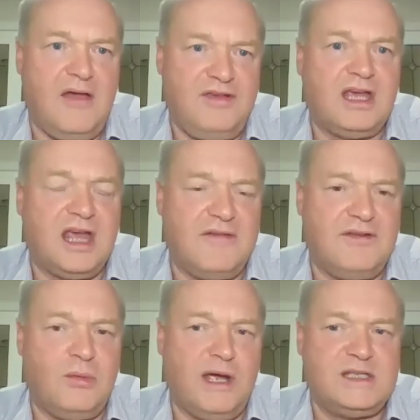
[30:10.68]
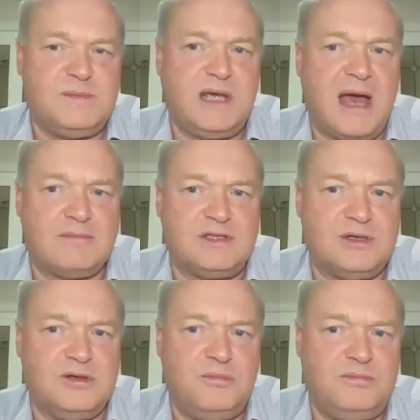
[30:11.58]
If your weeds become
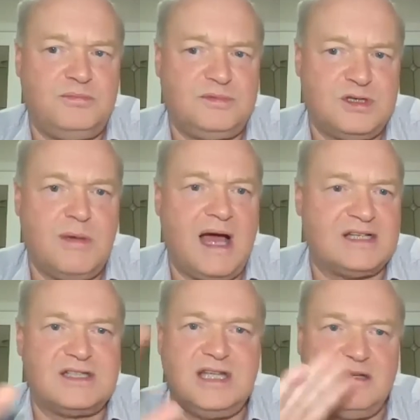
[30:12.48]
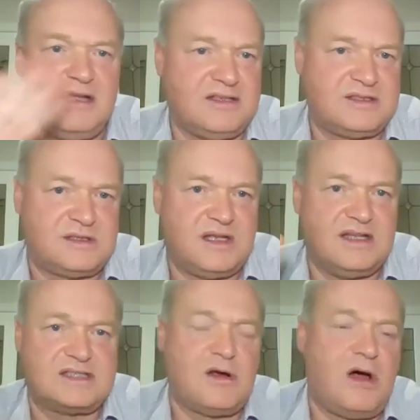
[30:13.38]
too much, then
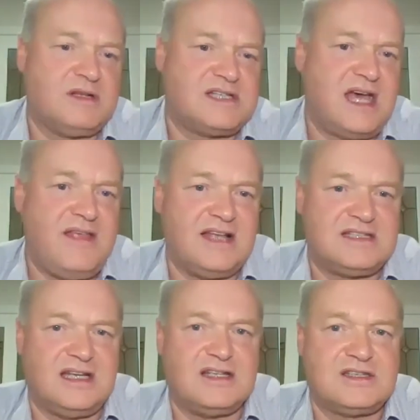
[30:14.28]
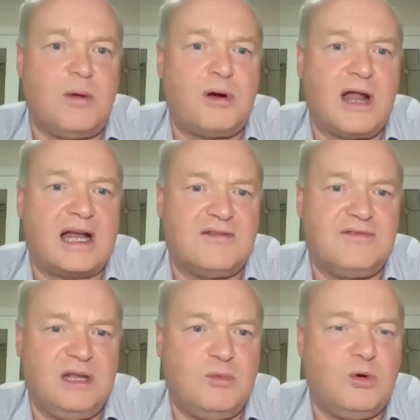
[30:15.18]
it's time to say that's it, it's not
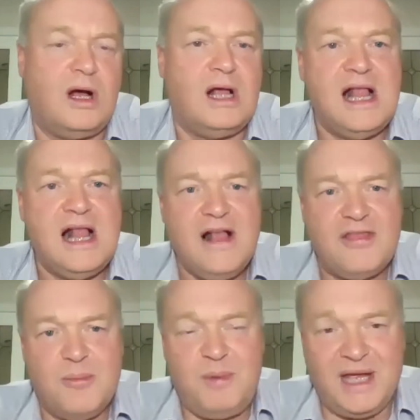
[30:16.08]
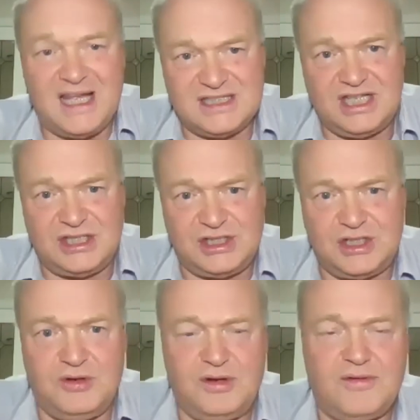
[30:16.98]
productive anymore. The biggest
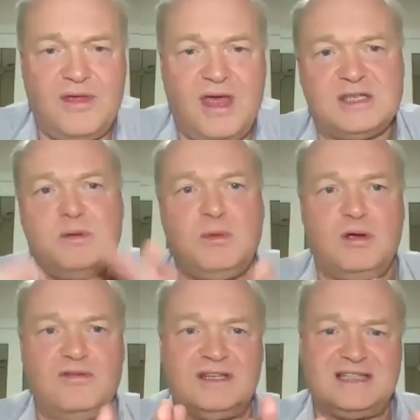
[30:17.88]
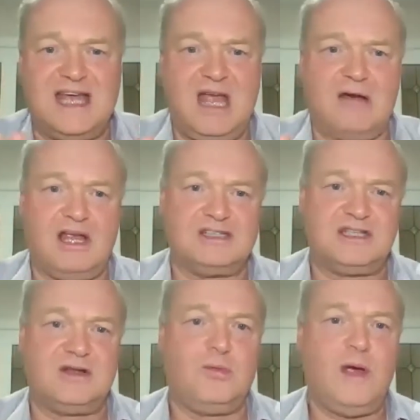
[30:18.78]
issue as we move into
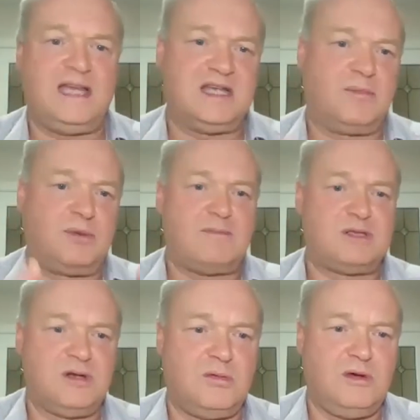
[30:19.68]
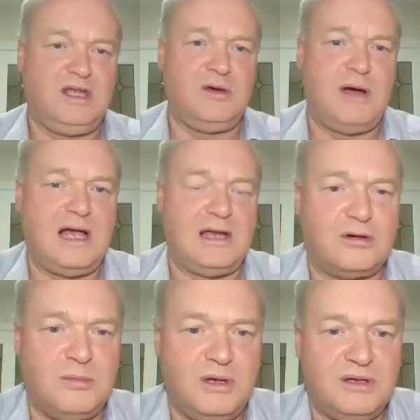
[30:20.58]
areas that are wetter, perhaps not where you are,
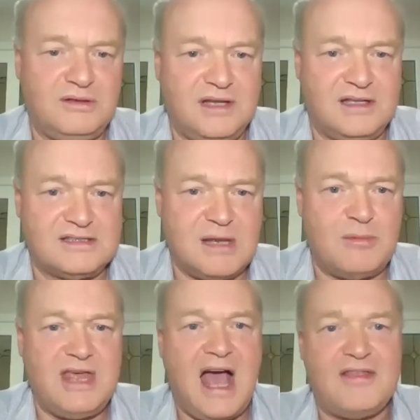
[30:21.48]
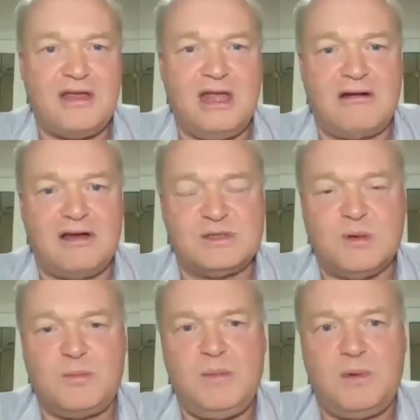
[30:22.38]
Laura, but in some of the other areas
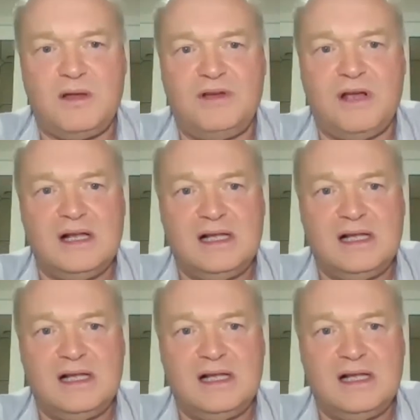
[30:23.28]
where people have